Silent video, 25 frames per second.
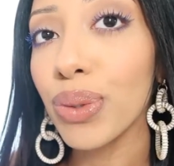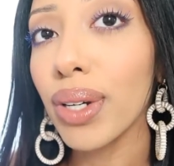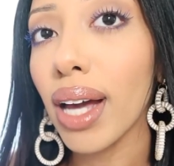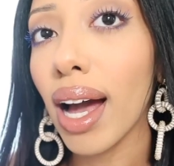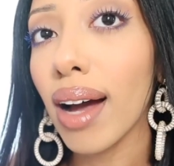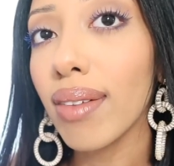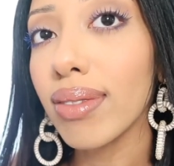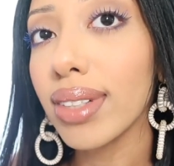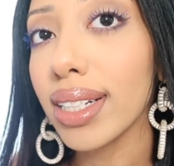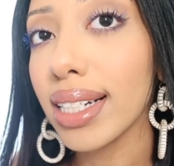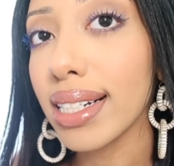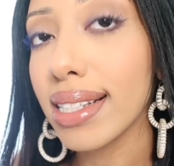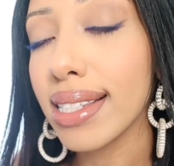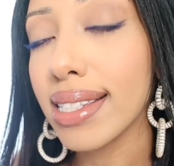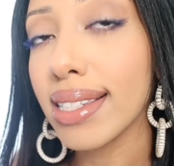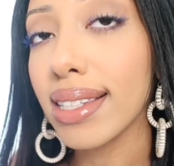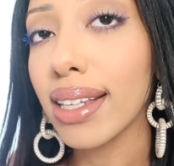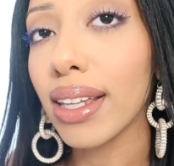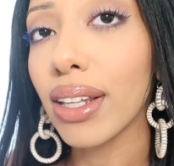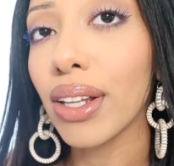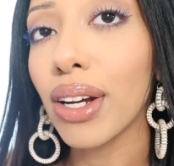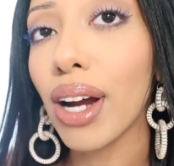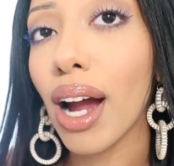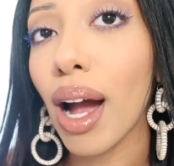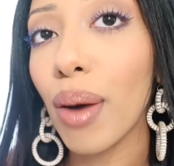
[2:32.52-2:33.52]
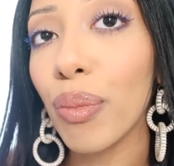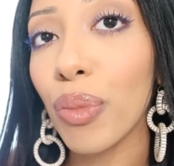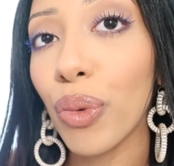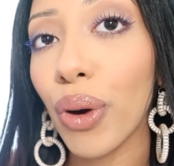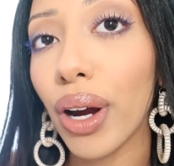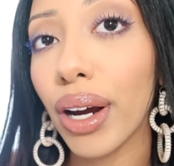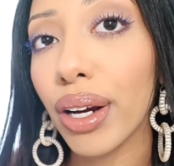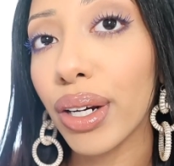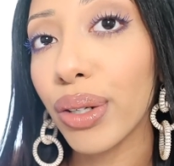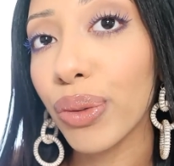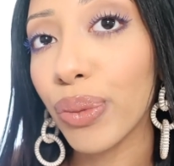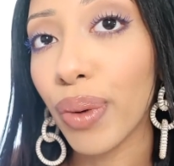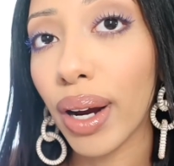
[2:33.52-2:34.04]
we have the concealer I'm
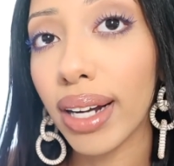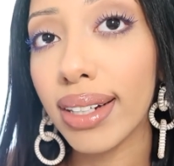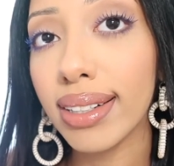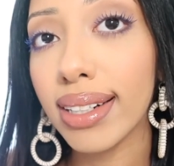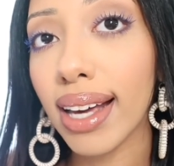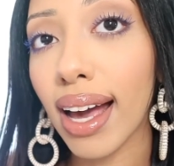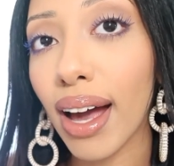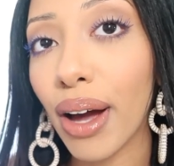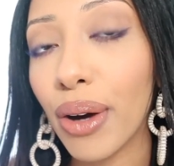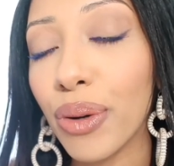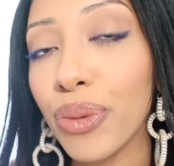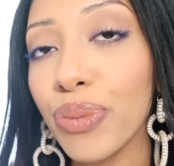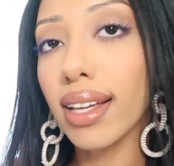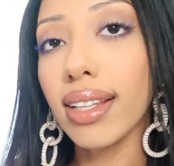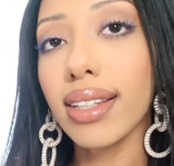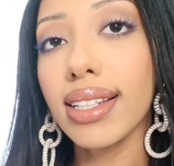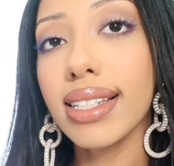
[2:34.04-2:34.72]
wearing right now.